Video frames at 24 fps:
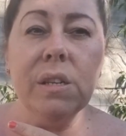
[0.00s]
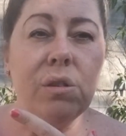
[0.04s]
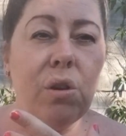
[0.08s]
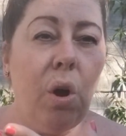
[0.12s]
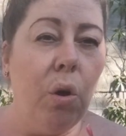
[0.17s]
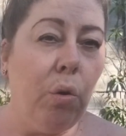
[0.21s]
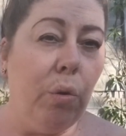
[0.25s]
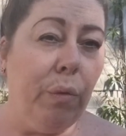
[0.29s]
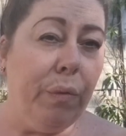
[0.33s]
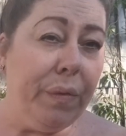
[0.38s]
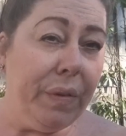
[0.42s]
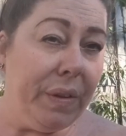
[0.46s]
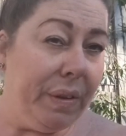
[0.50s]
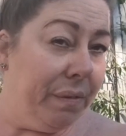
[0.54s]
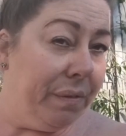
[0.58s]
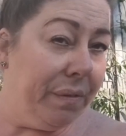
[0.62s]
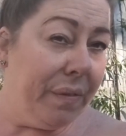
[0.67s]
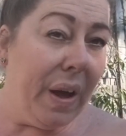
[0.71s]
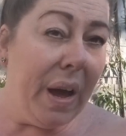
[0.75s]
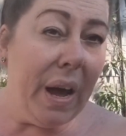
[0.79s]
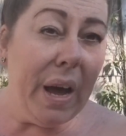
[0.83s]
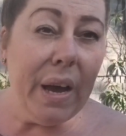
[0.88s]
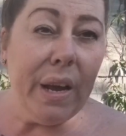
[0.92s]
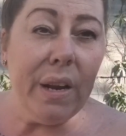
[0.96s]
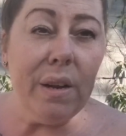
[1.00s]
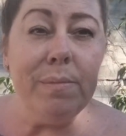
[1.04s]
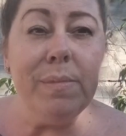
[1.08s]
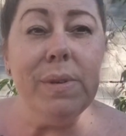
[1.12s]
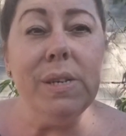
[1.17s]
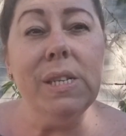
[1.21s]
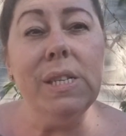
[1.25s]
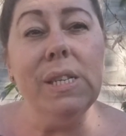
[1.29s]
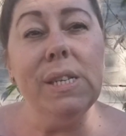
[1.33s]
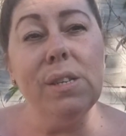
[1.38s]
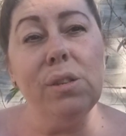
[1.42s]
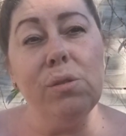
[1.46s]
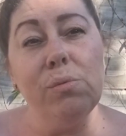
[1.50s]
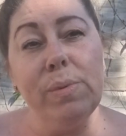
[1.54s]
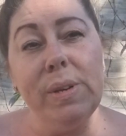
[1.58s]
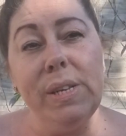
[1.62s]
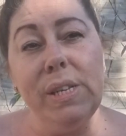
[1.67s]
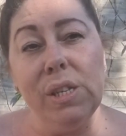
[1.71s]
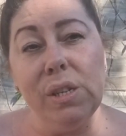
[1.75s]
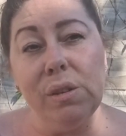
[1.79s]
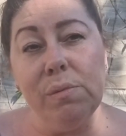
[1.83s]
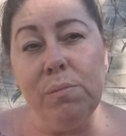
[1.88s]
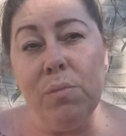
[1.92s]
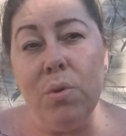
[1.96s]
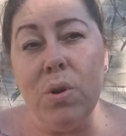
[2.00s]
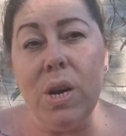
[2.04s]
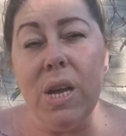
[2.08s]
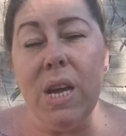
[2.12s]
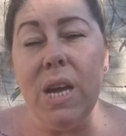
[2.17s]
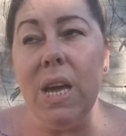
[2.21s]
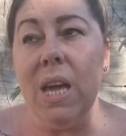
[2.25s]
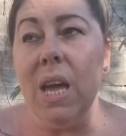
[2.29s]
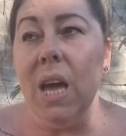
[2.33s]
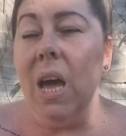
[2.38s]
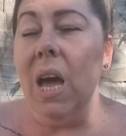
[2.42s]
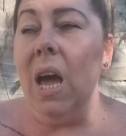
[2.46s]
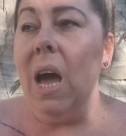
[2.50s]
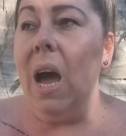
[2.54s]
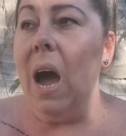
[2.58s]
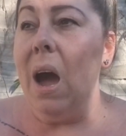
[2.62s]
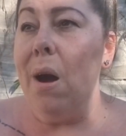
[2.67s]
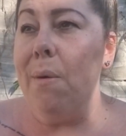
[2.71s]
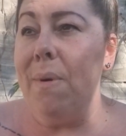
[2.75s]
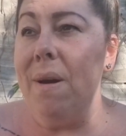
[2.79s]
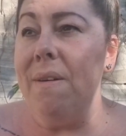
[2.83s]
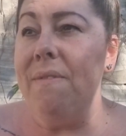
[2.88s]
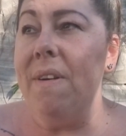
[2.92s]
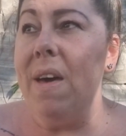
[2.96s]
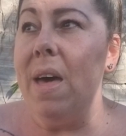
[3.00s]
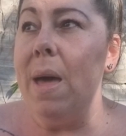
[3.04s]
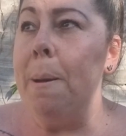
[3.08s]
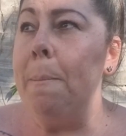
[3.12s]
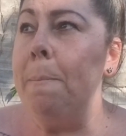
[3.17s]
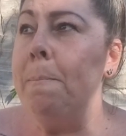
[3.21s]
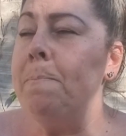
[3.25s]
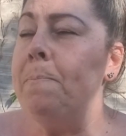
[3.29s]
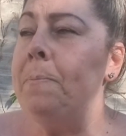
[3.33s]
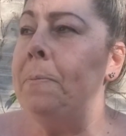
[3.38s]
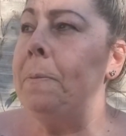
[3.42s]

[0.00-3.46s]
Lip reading: Not good for the environment, it's a waste of money. However,